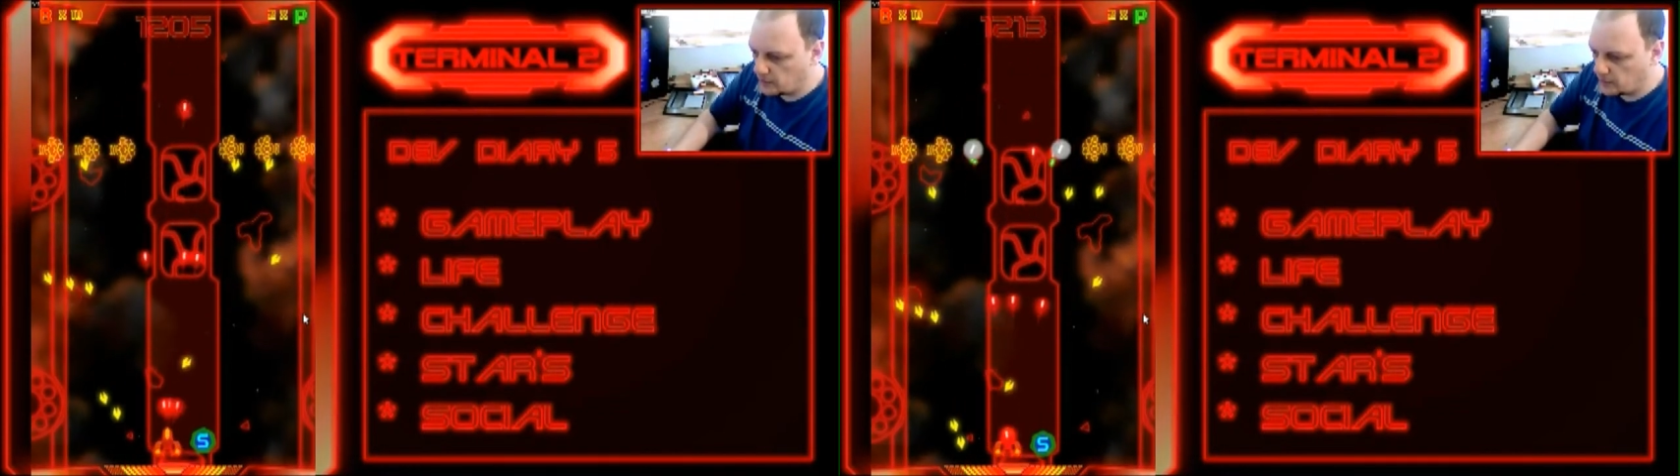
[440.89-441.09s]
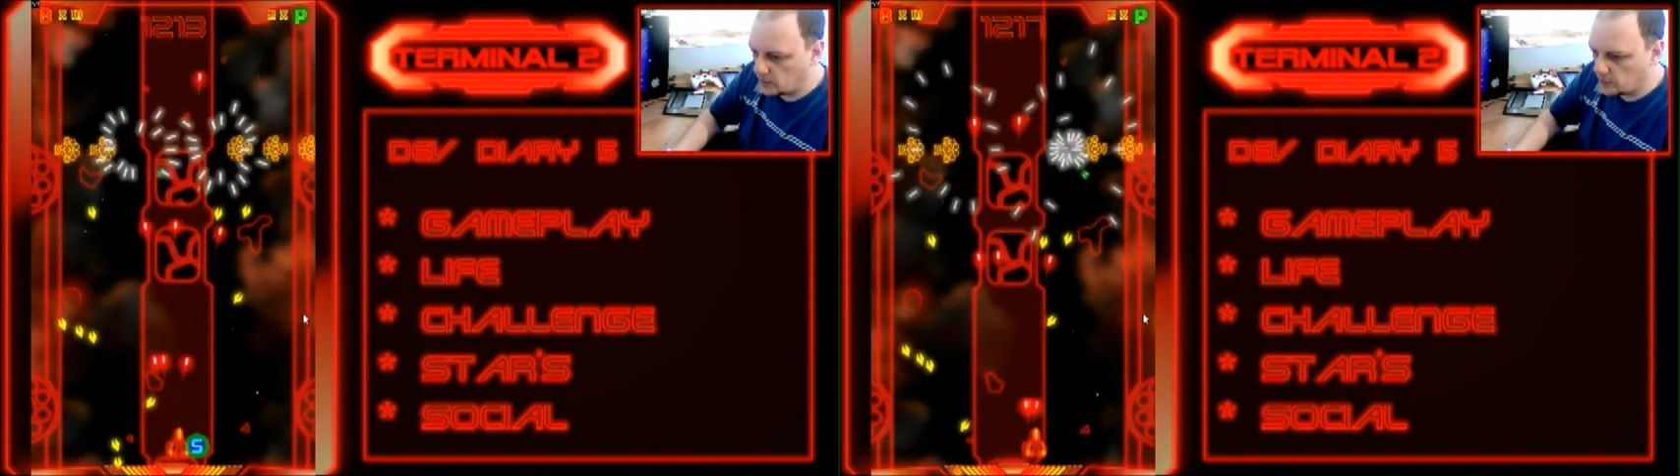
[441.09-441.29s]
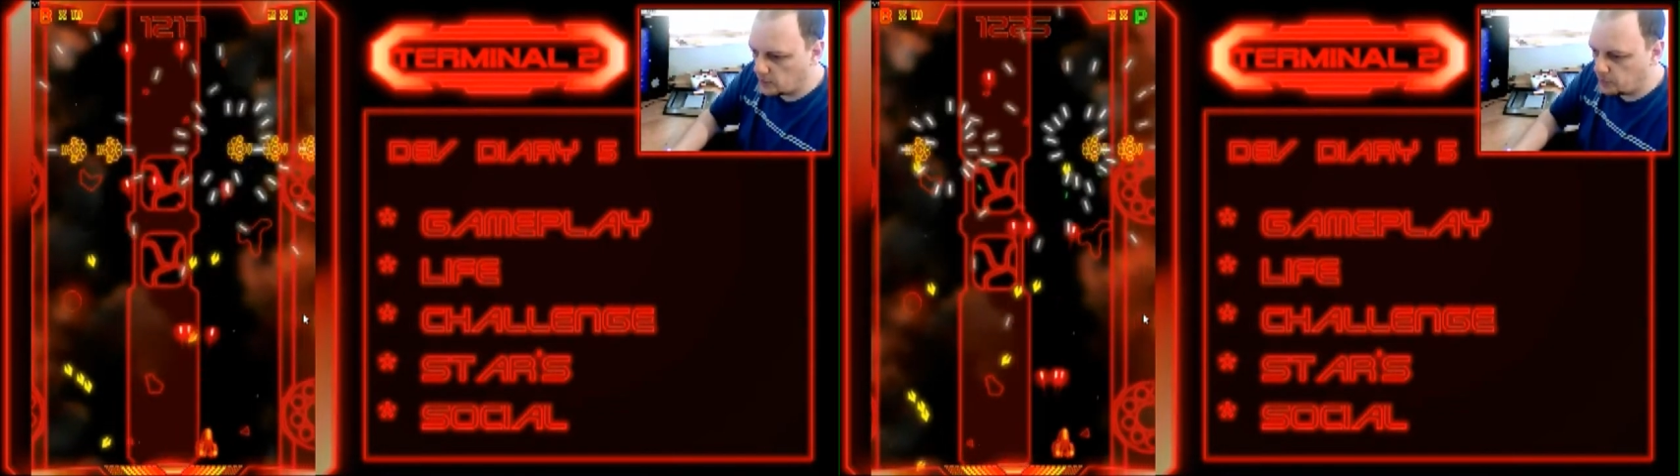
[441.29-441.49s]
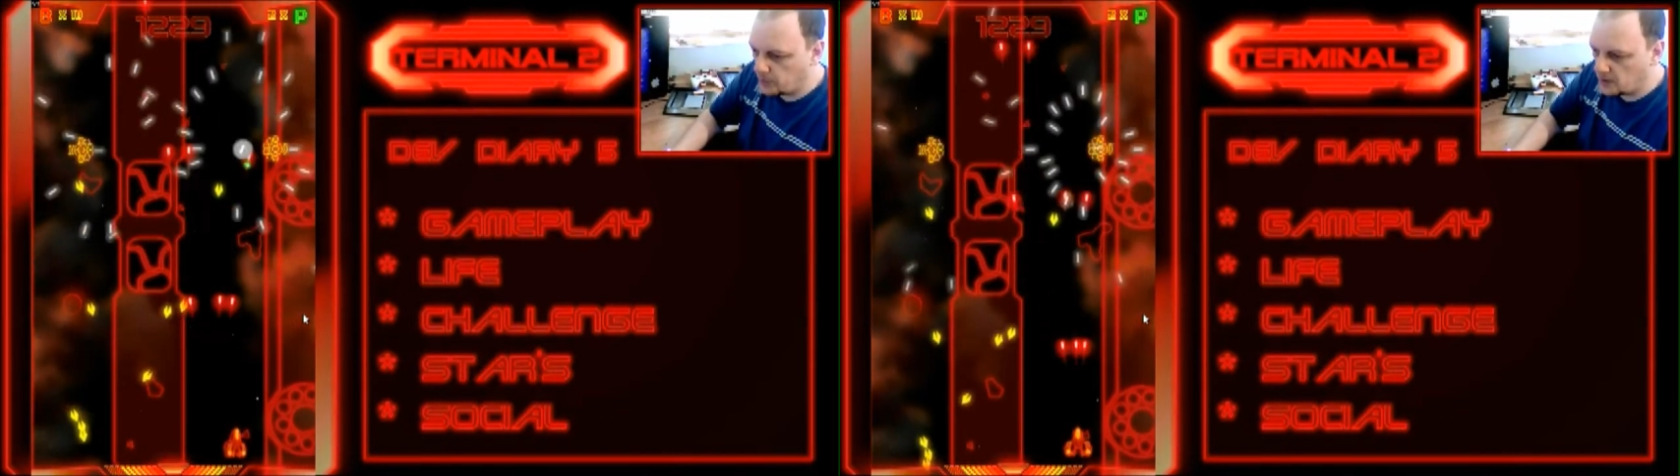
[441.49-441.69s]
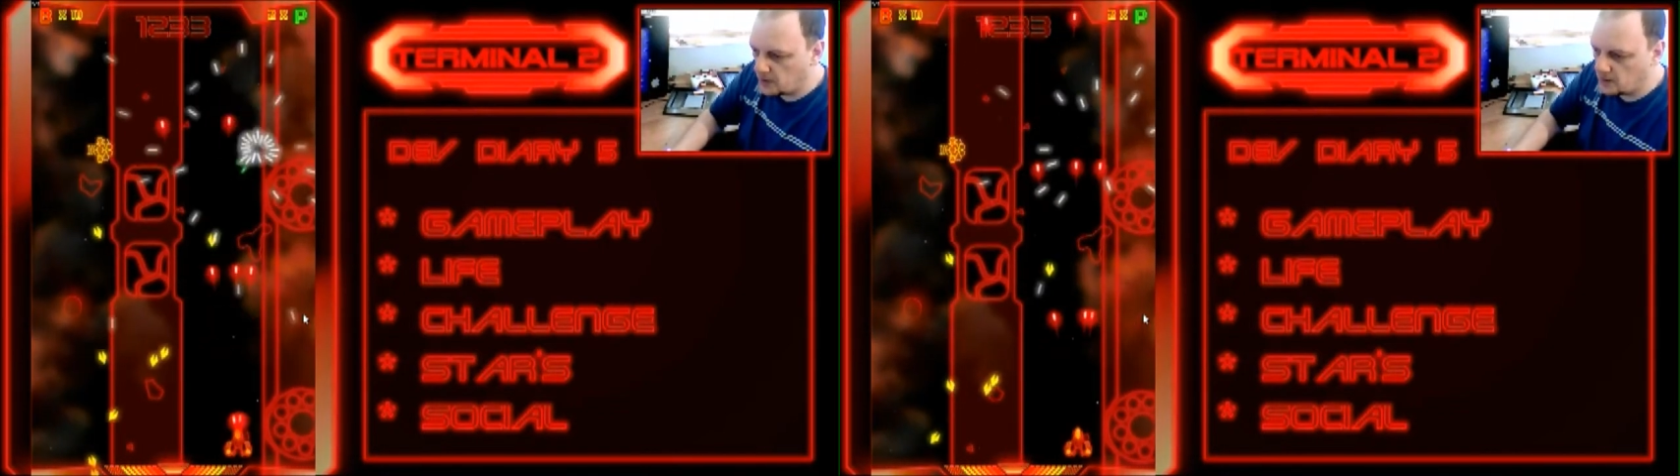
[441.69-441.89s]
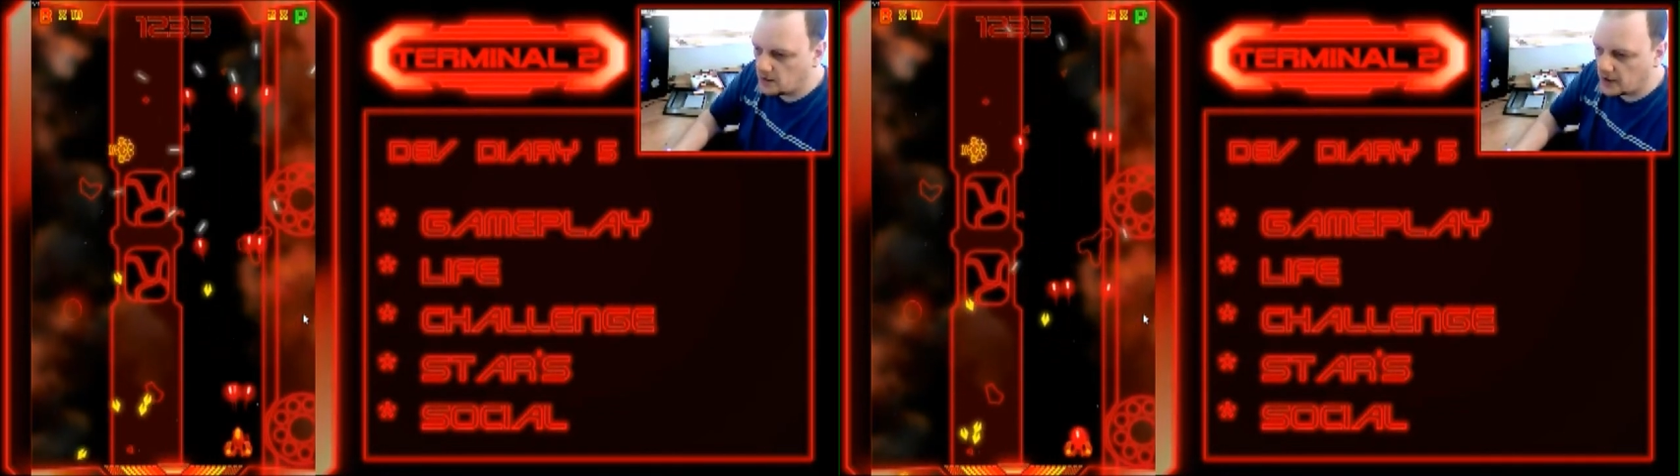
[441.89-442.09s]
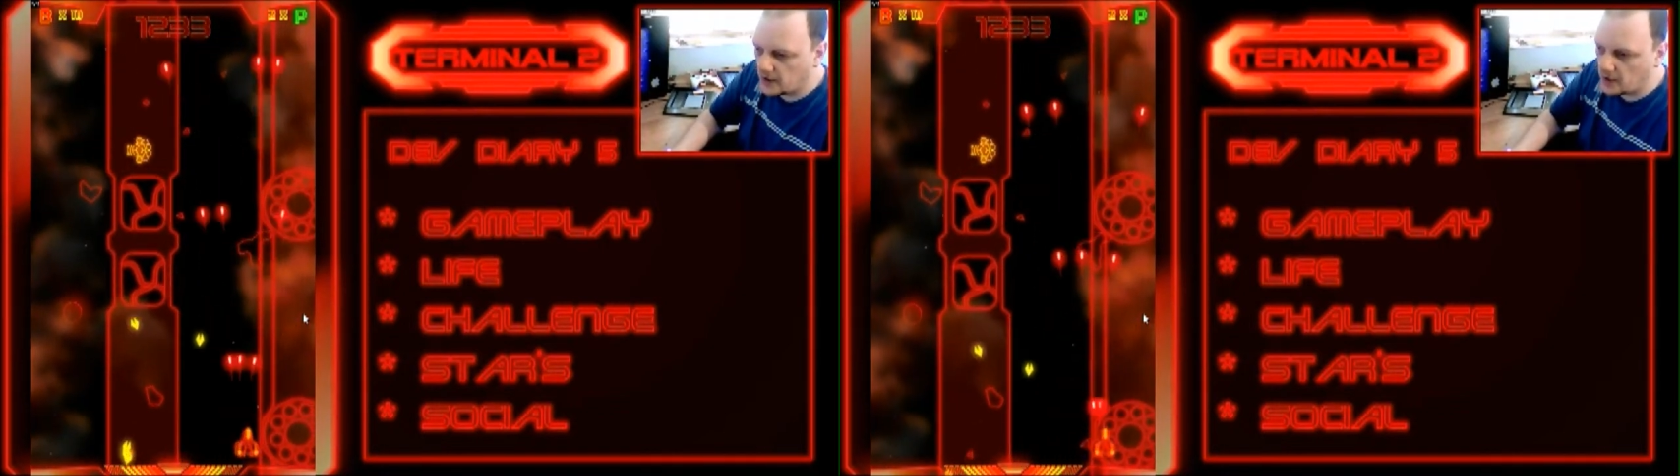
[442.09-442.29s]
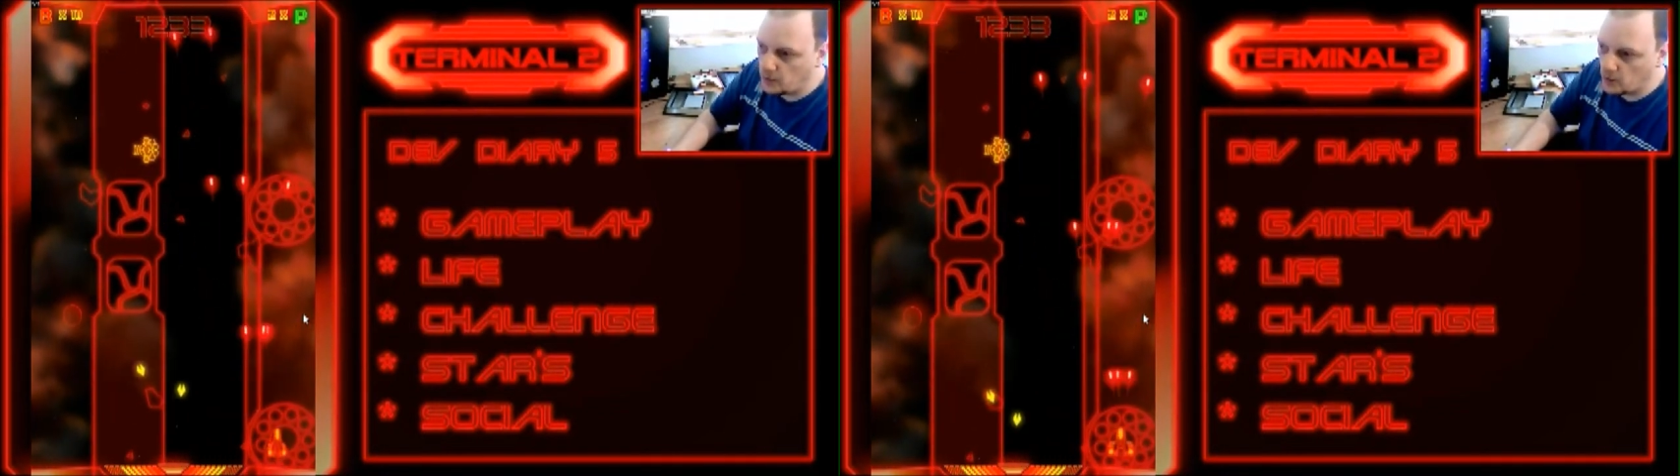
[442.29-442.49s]
if I go to the P,
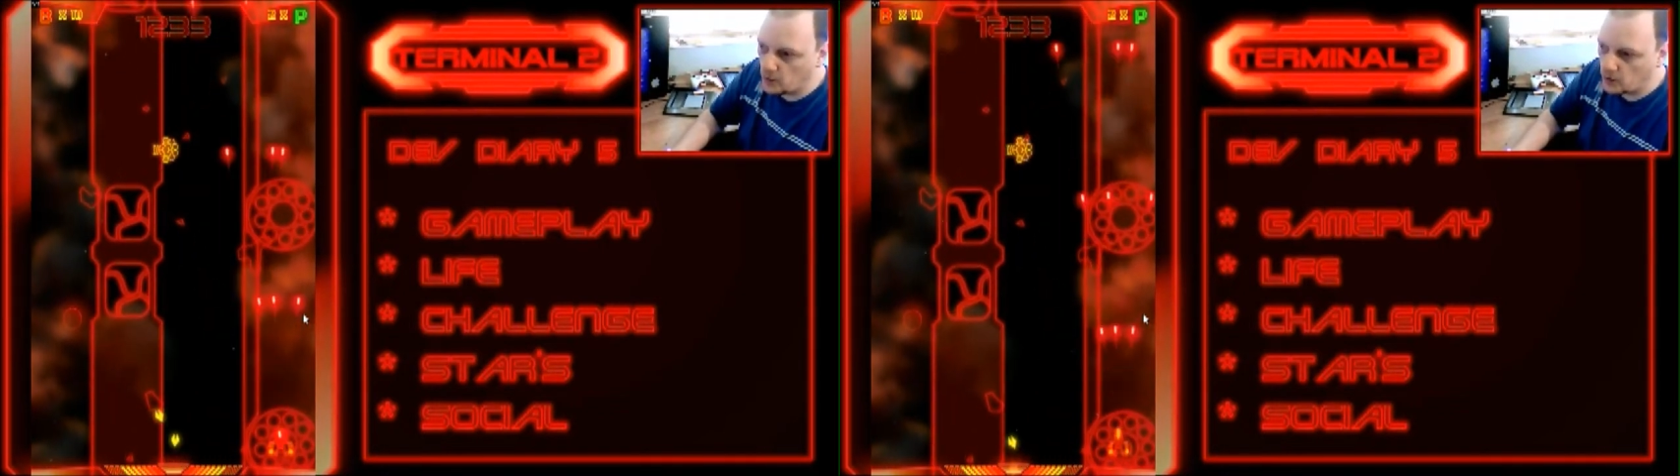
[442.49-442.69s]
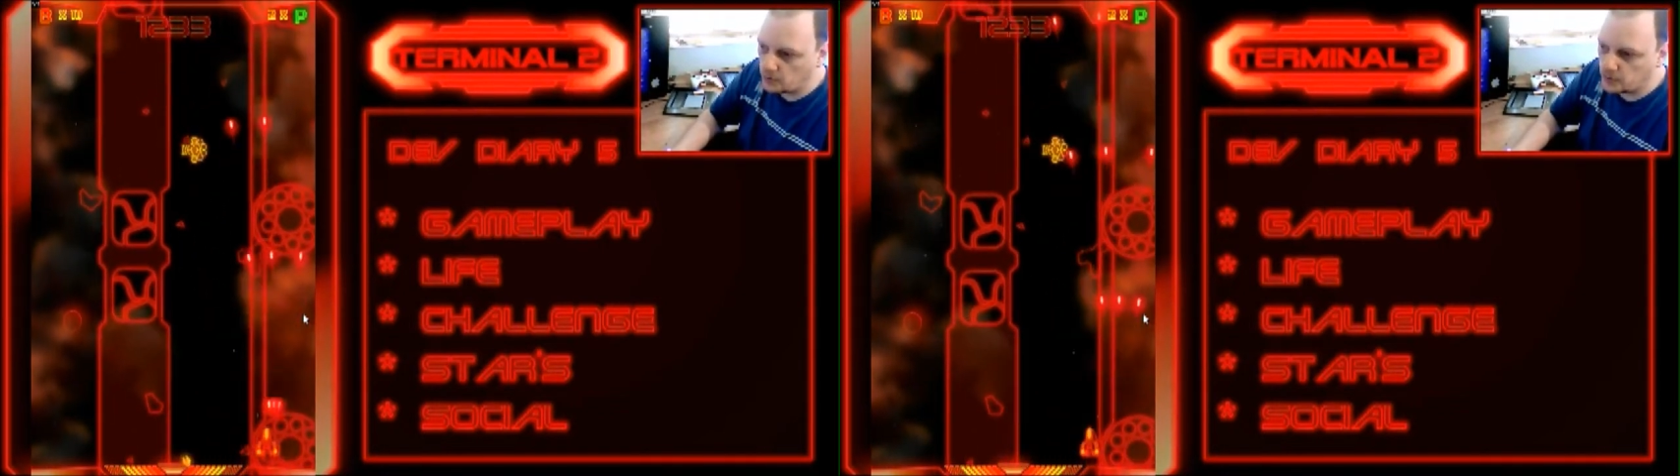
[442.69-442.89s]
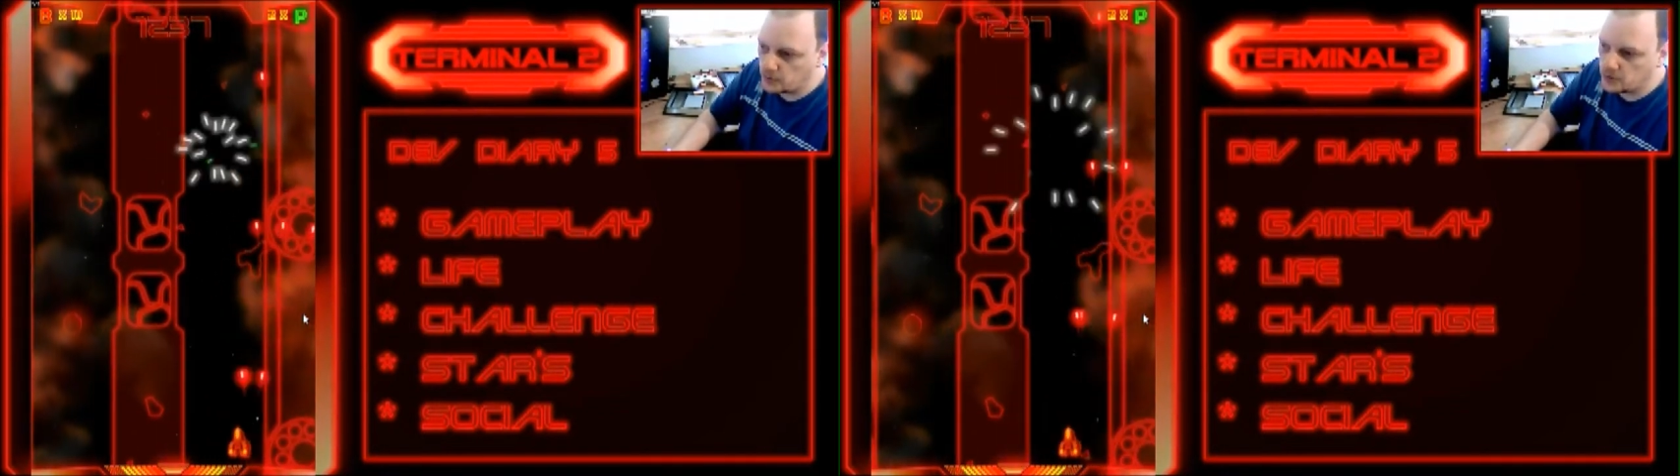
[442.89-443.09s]
I get a power up.